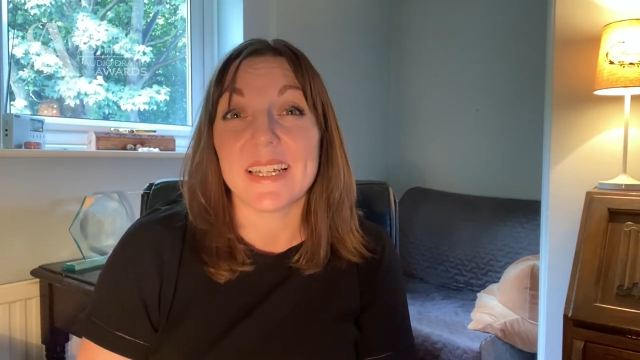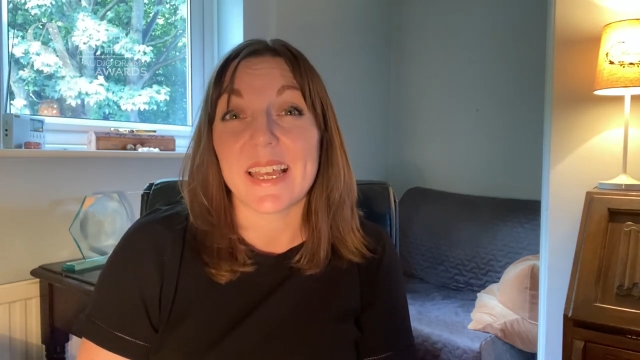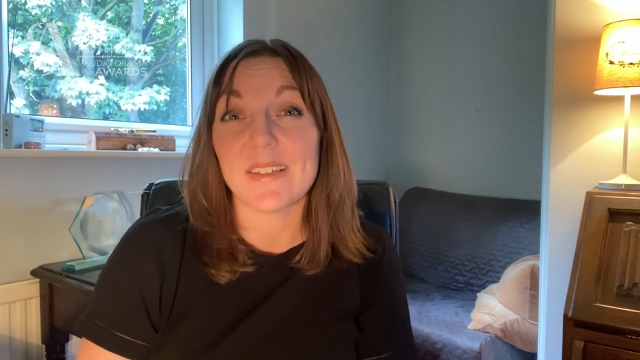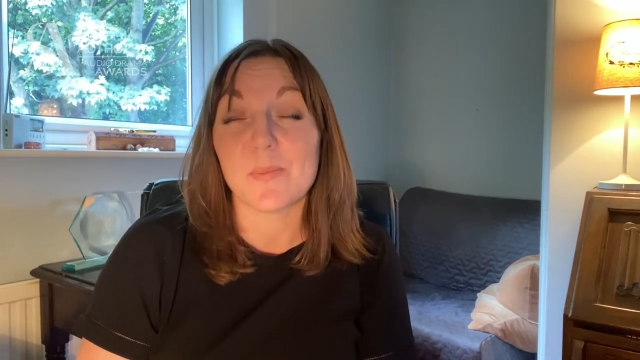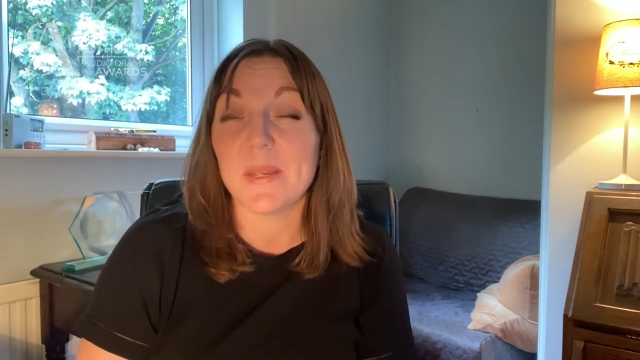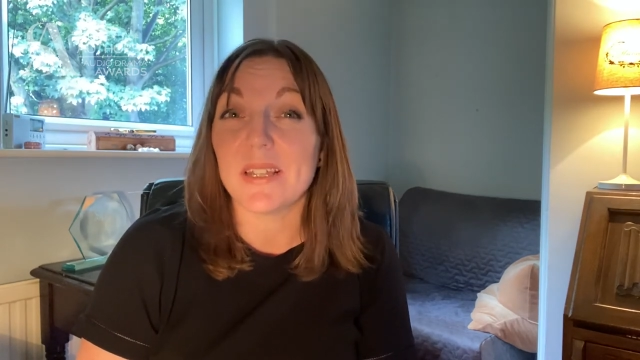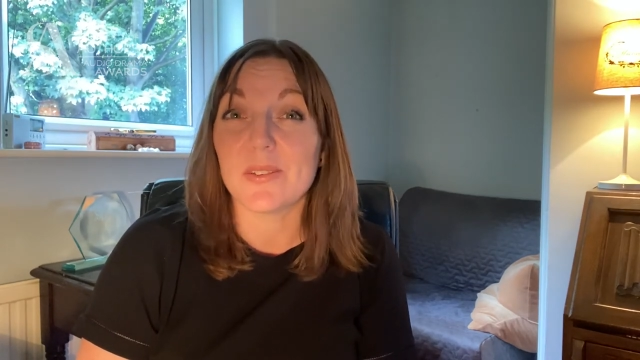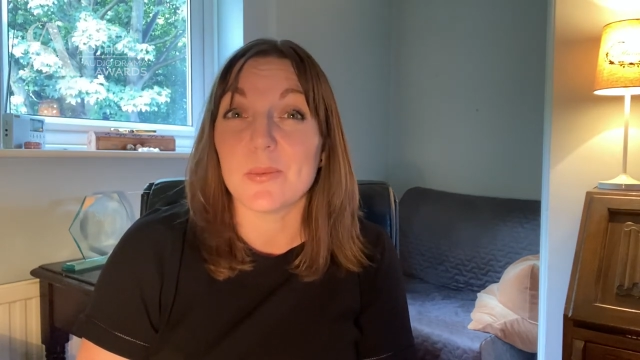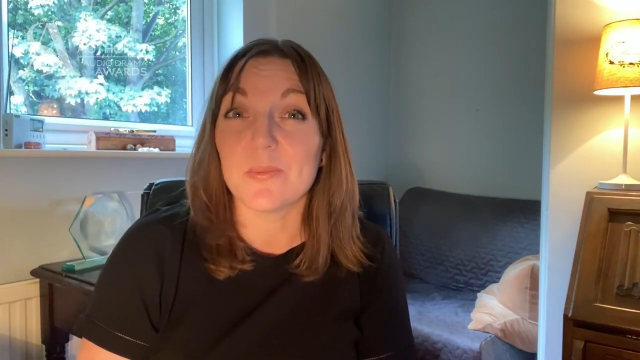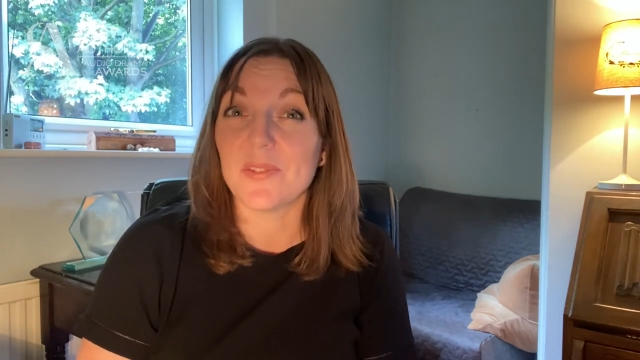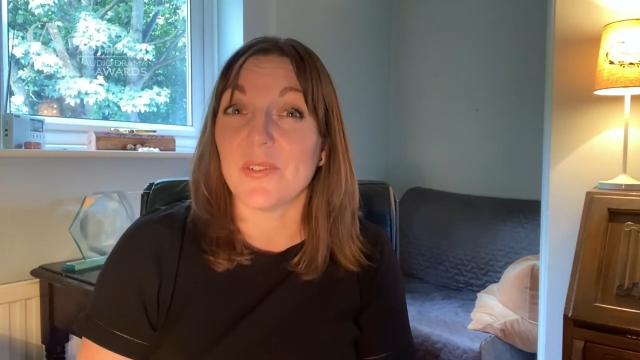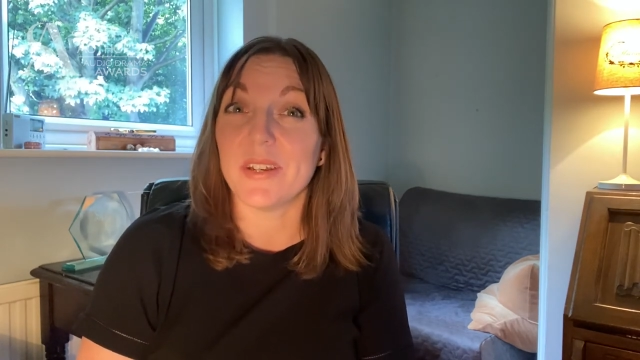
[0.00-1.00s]
gets picked
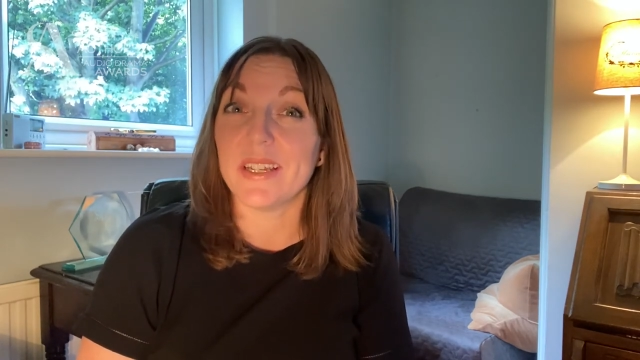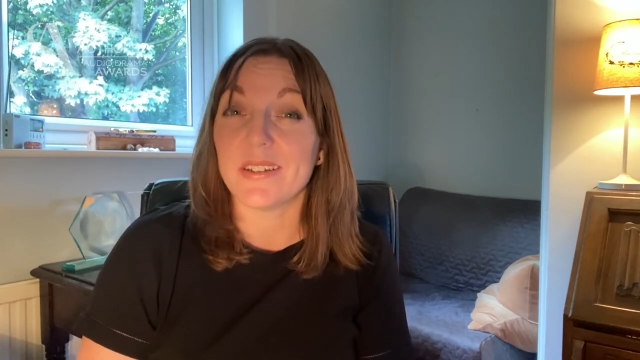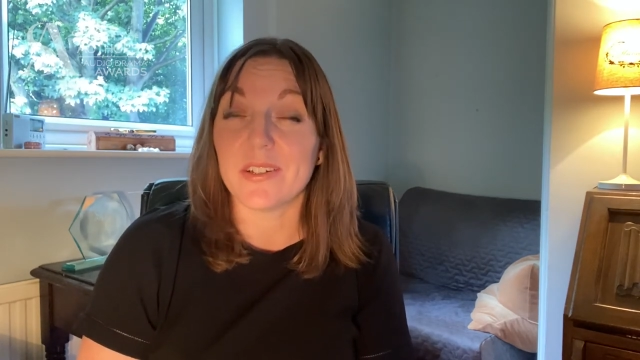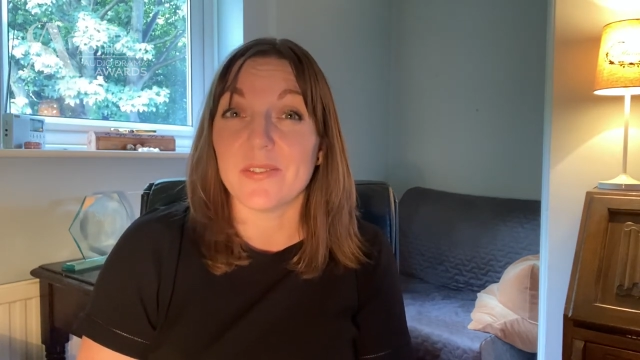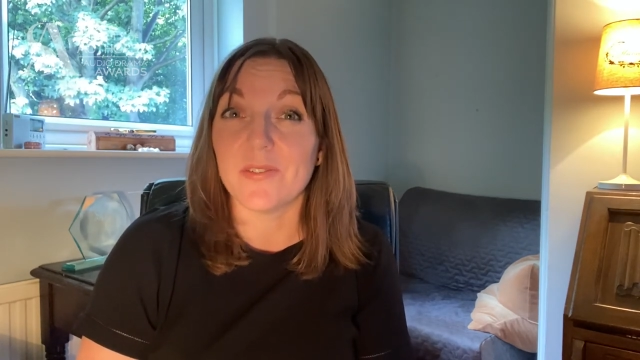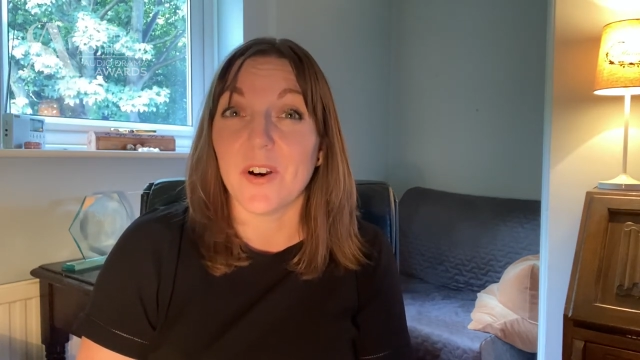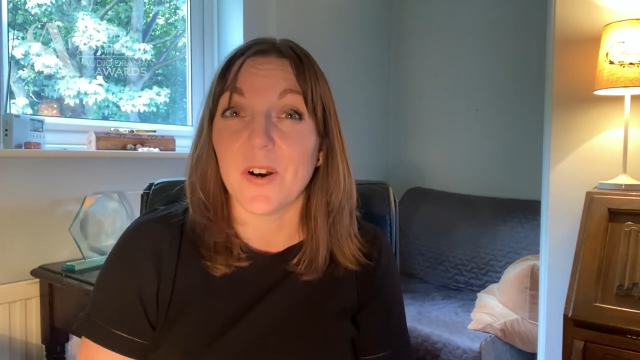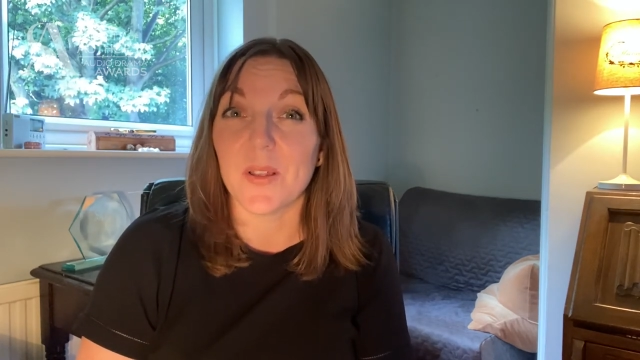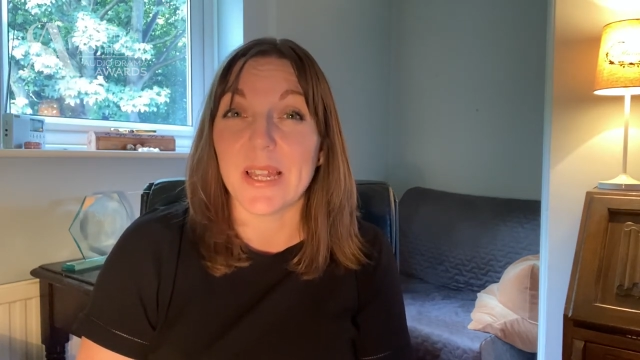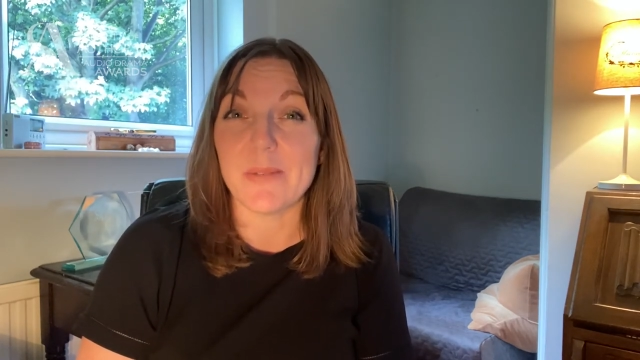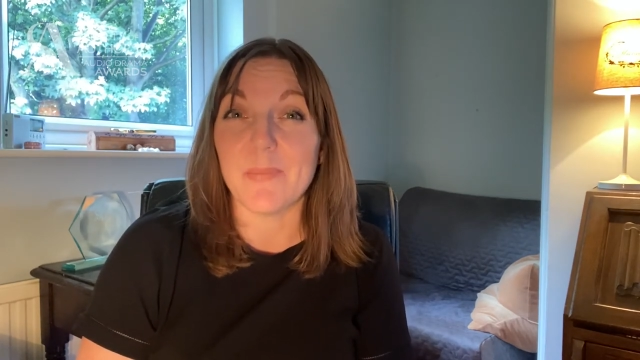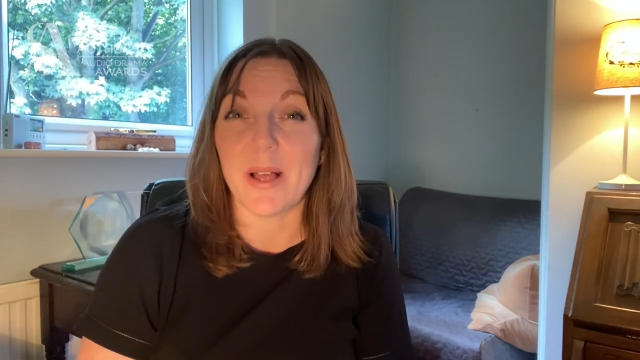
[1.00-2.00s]
up for Radio 4
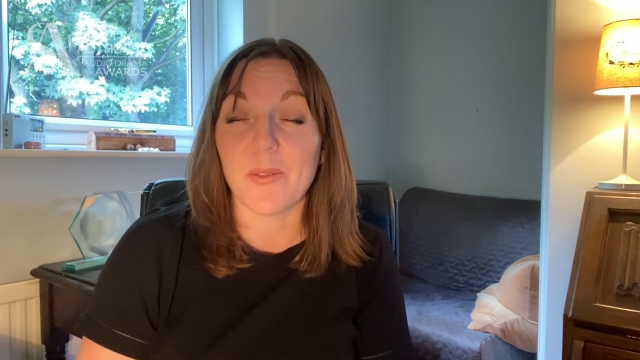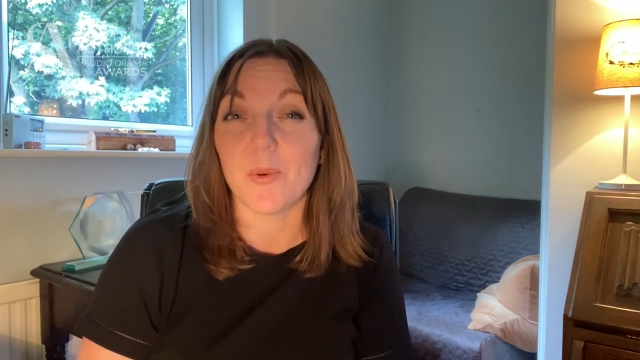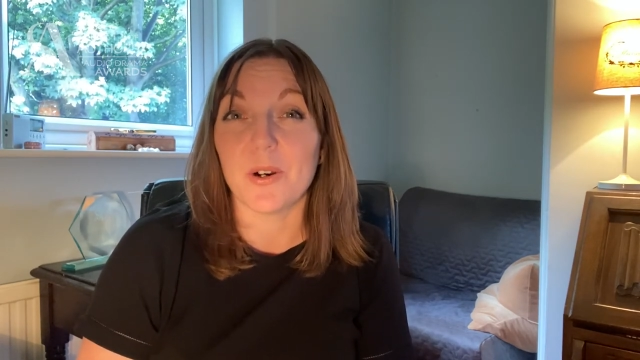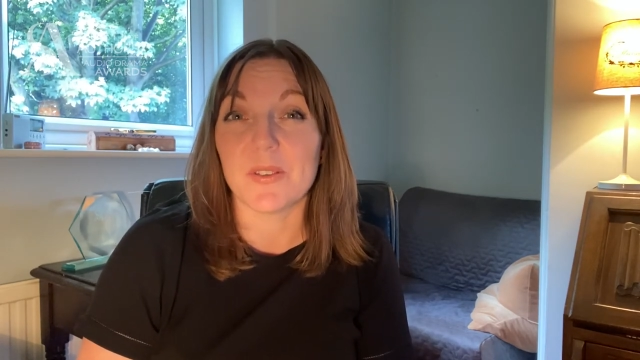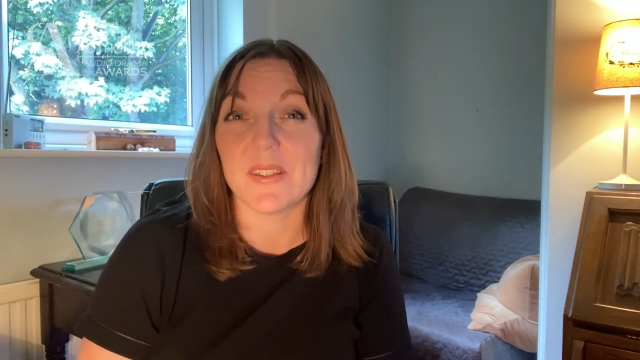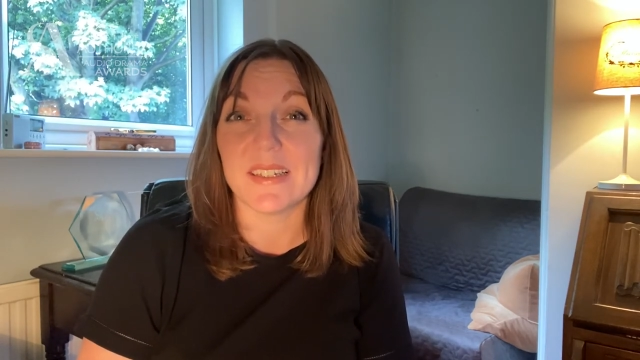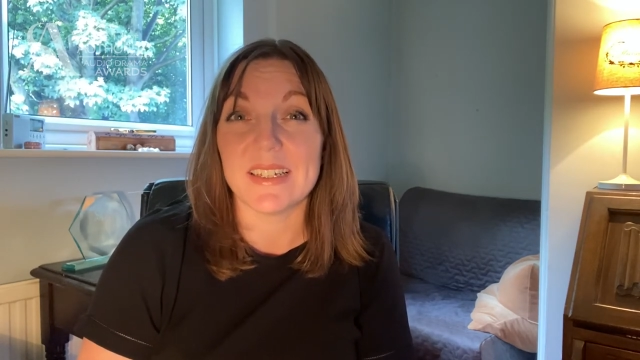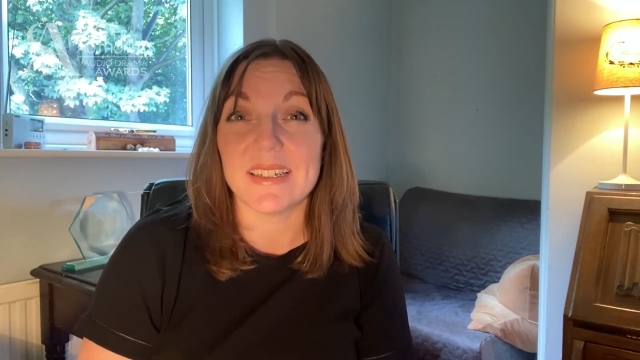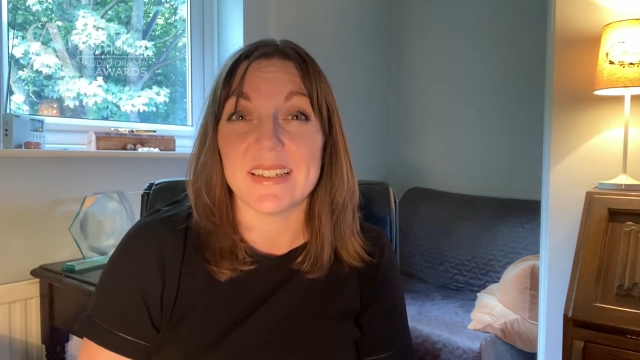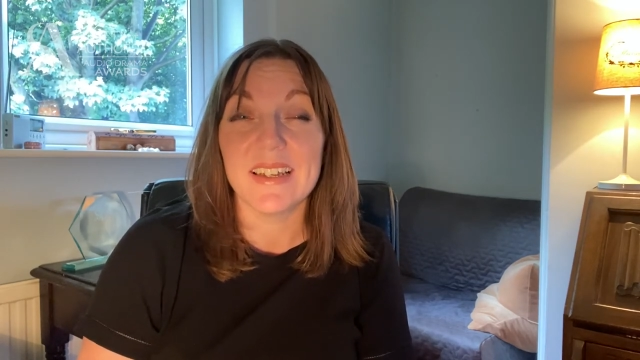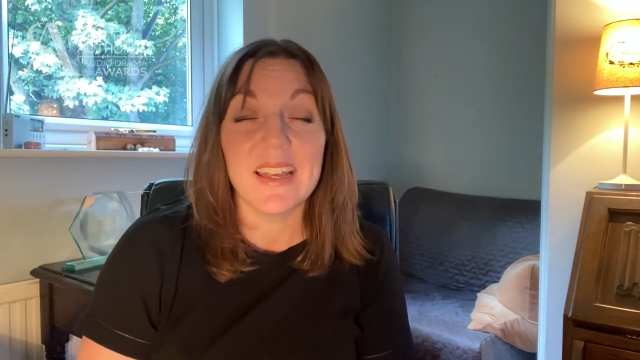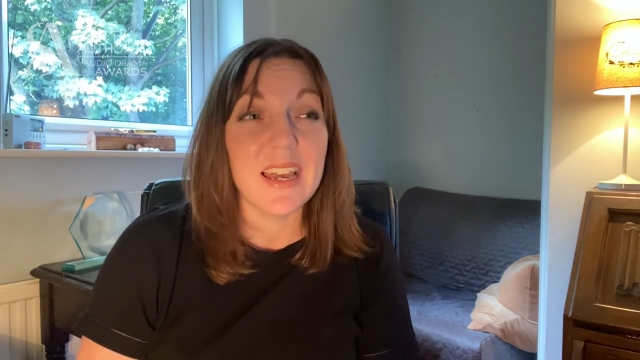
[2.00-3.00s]
like Bathwater did